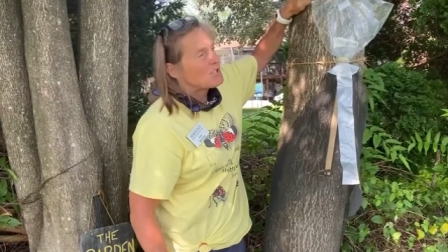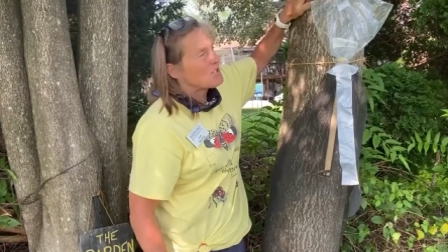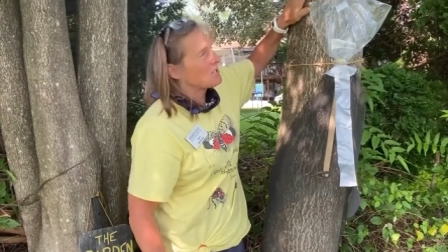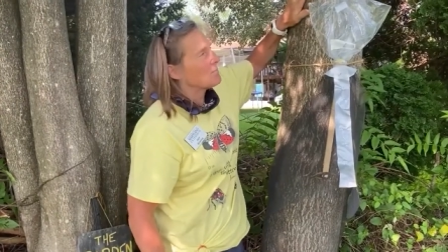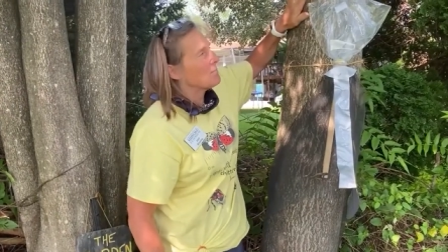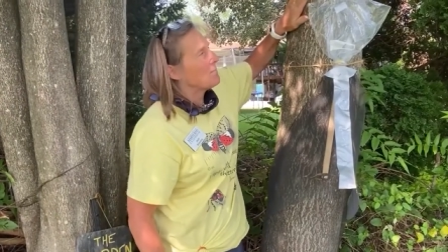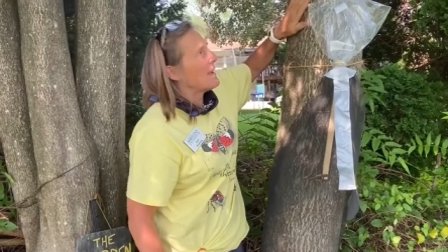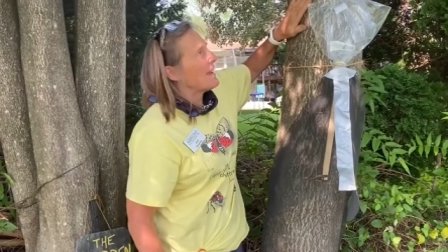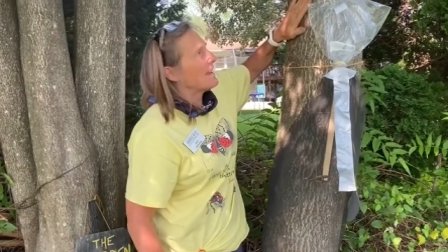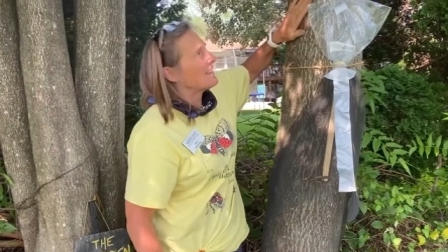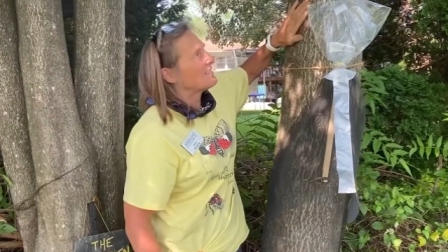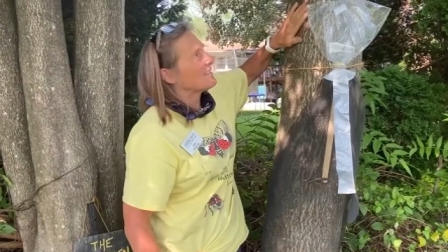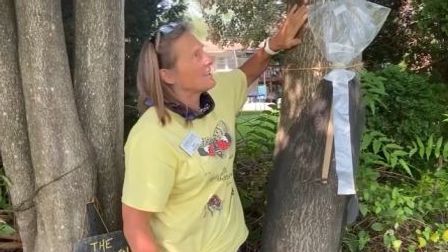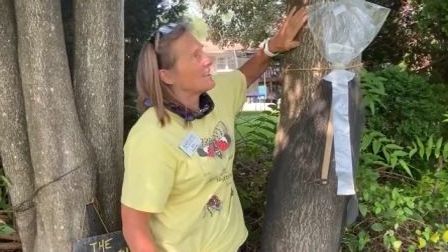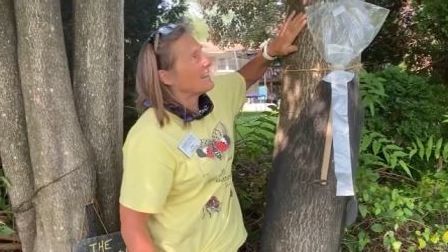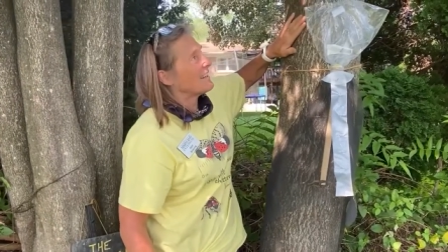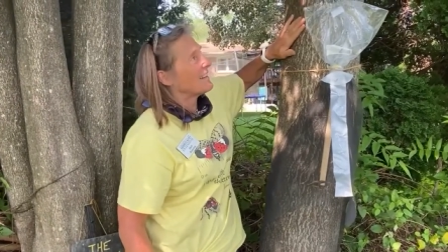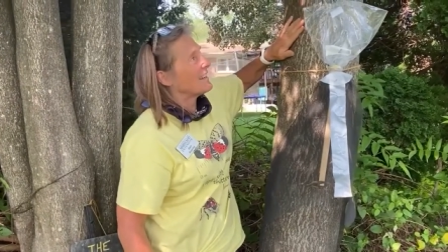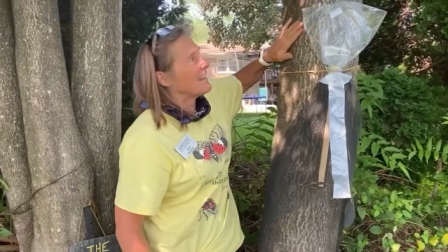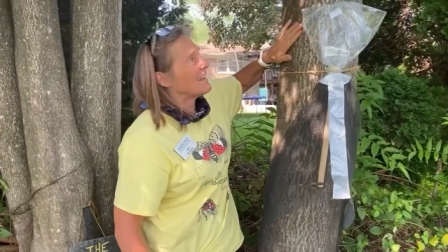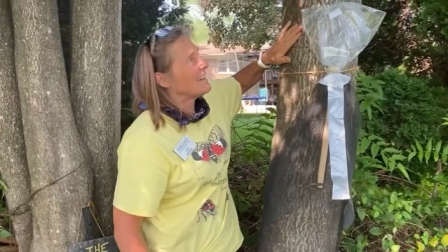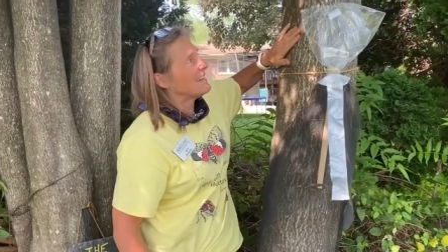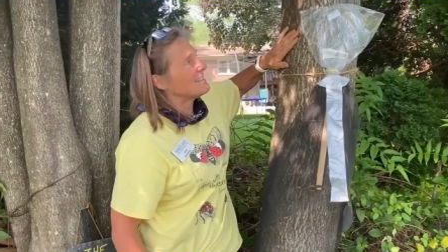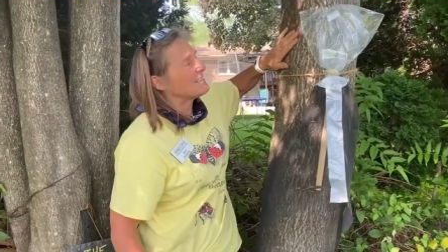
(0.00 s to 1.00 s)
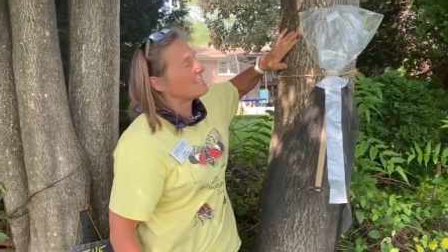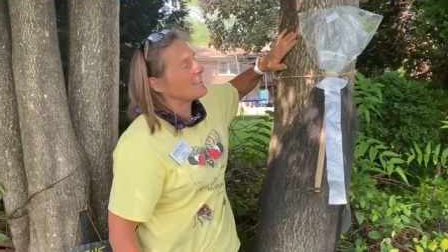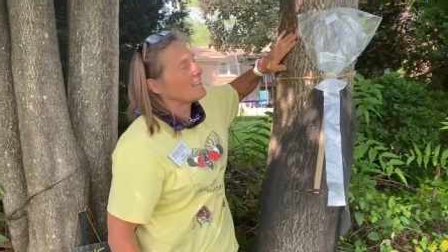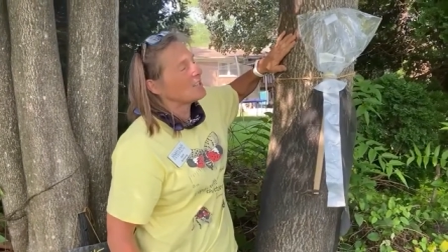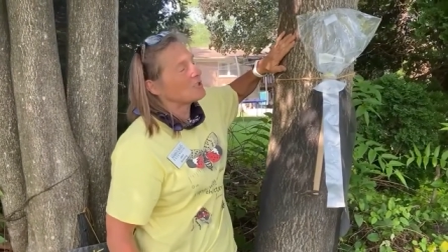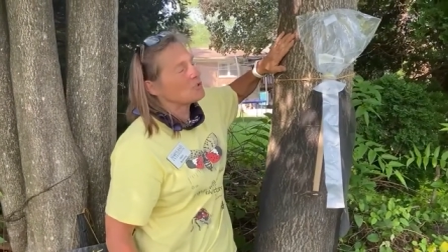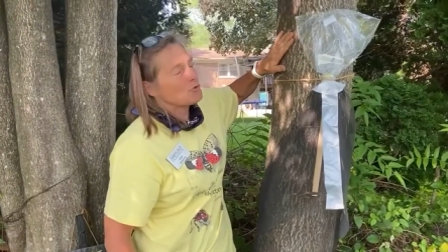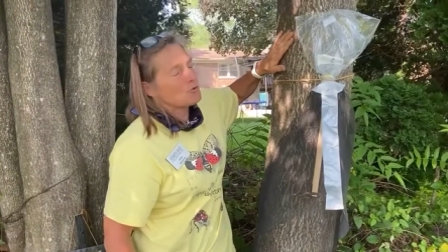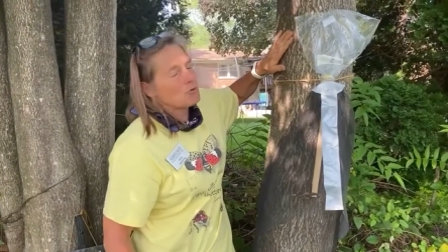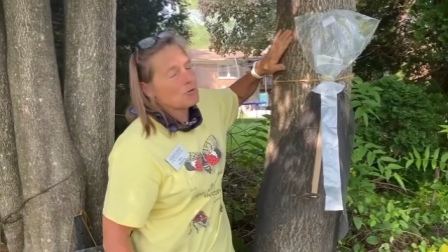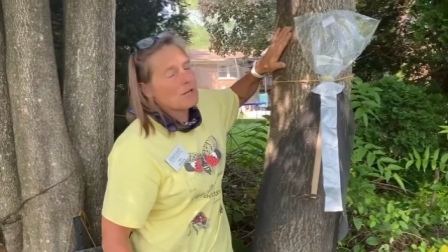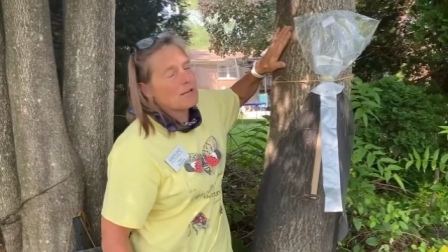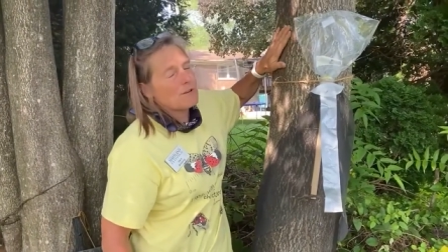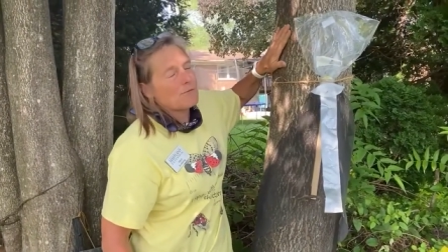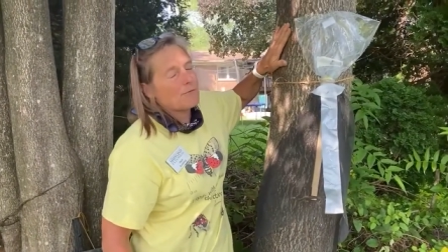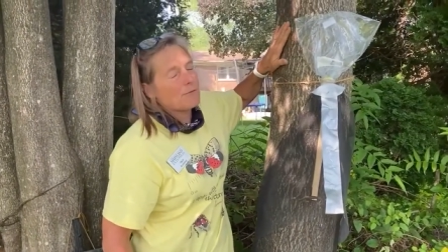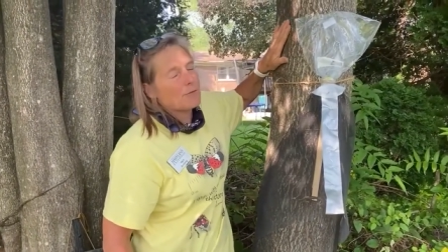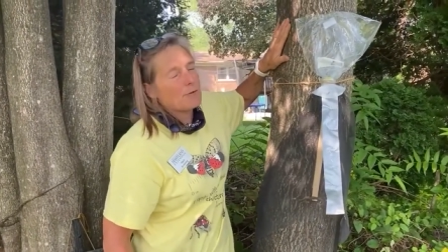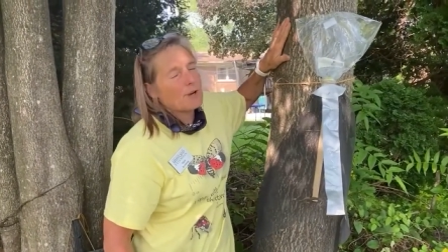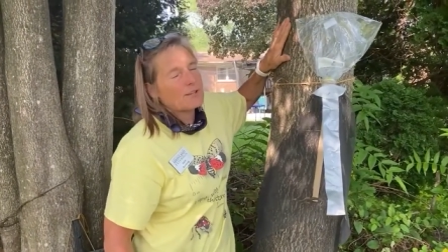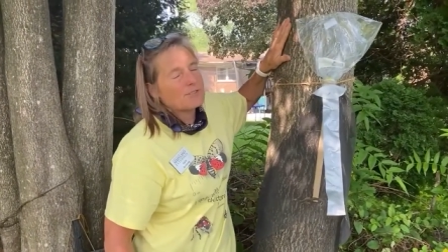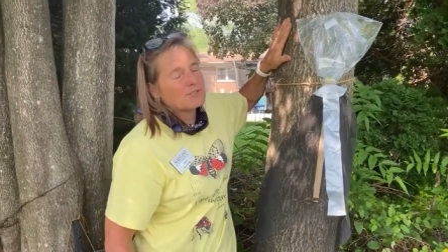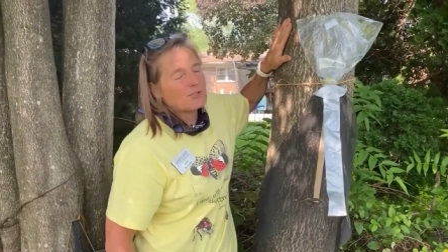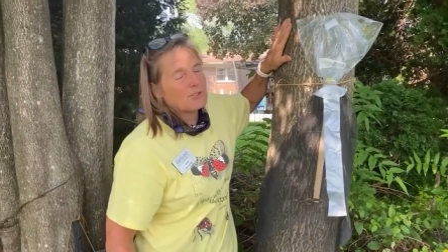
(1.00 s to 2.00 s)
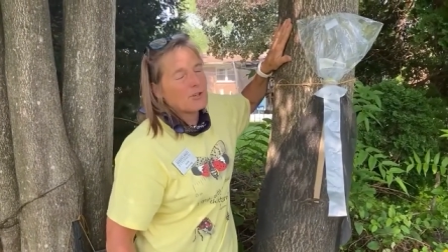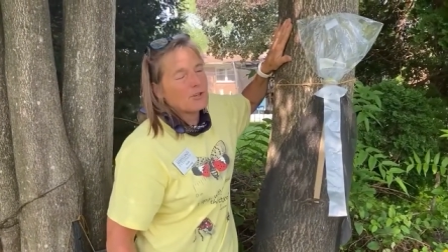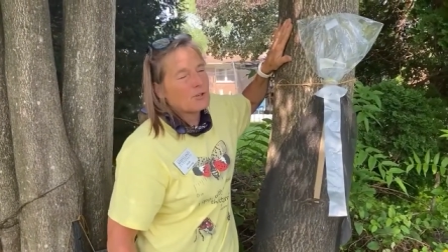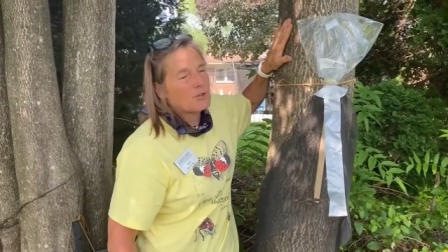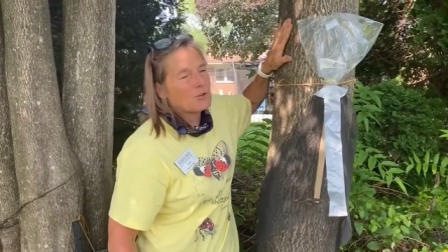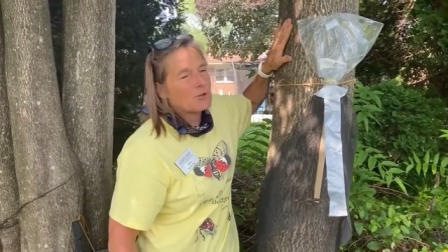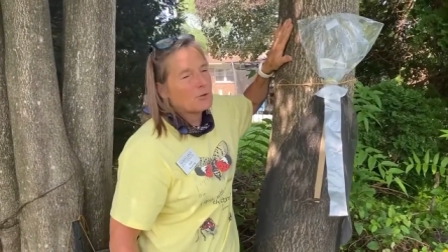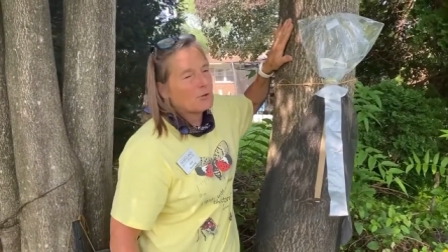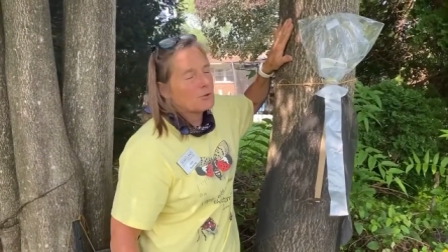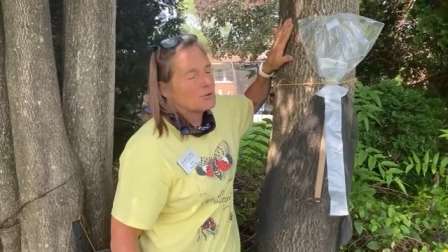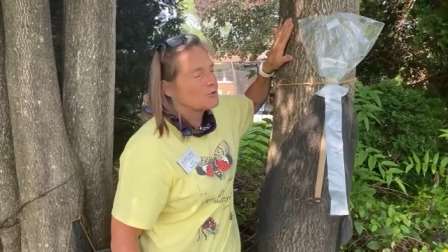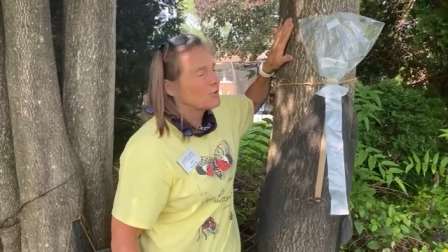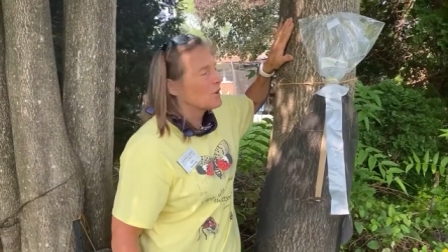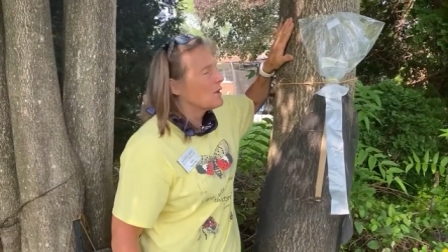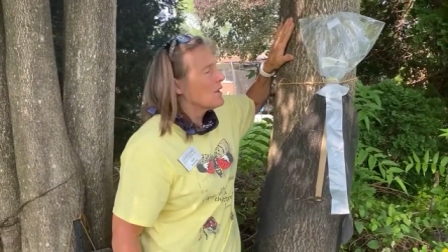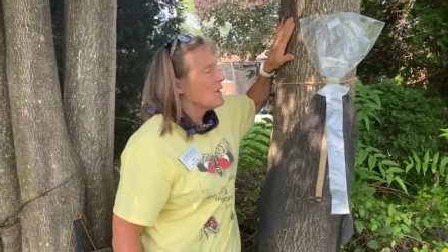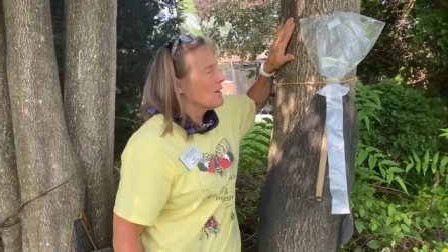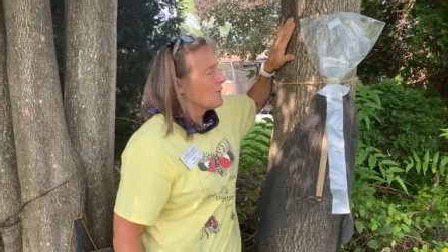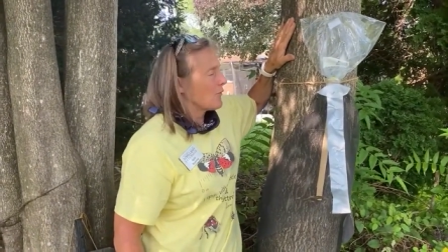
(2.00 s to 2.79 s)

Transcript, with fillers: makes it an easy tree for us to use